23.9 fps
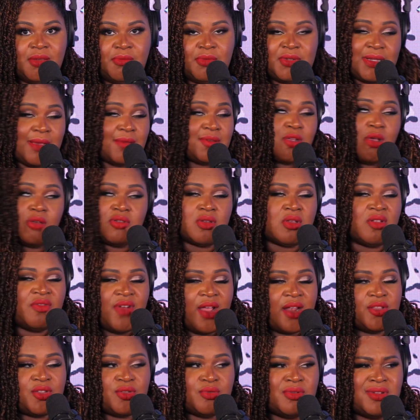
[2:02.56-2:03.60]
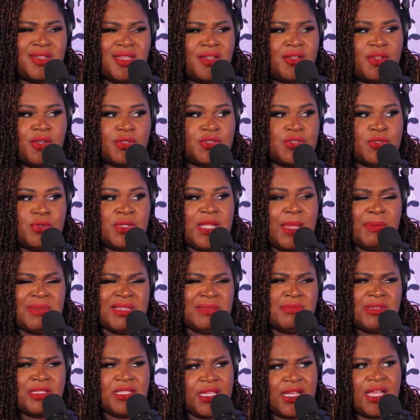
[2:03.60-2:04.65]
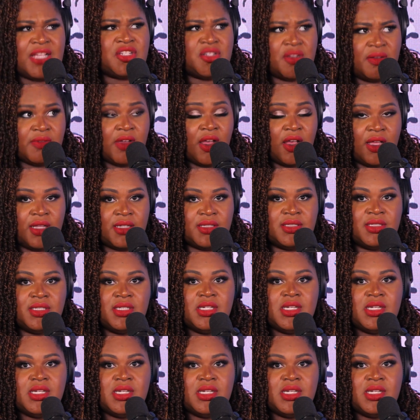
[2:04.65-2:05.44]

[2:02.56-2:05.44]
which I was also invited to and didn't go to, and that was a mistake. I should have gone.